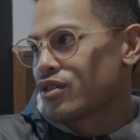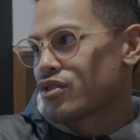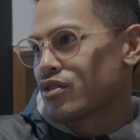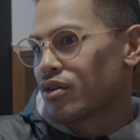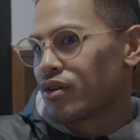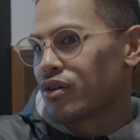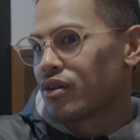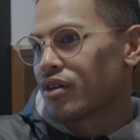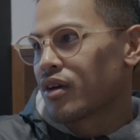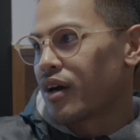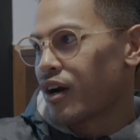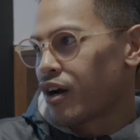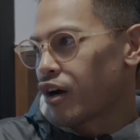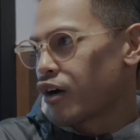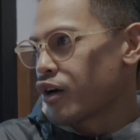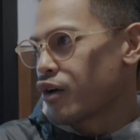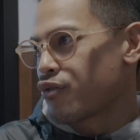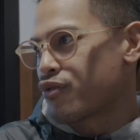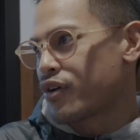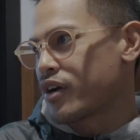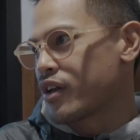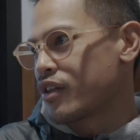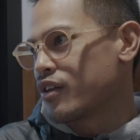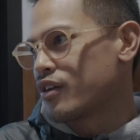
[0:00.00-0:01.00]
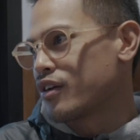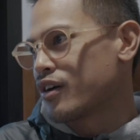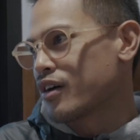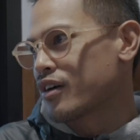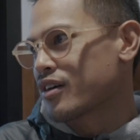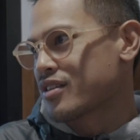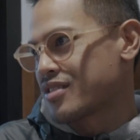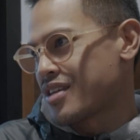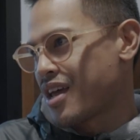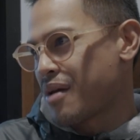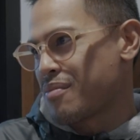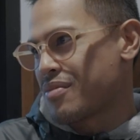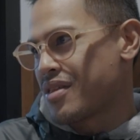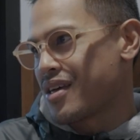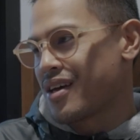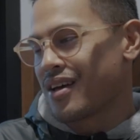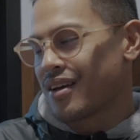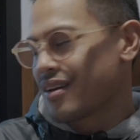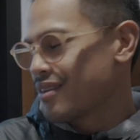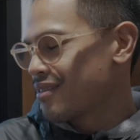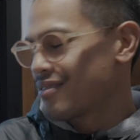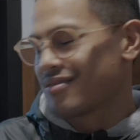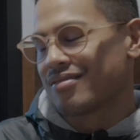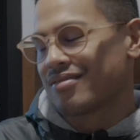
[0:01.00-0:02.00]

So you thought, are you afraid of the dark? Same thing?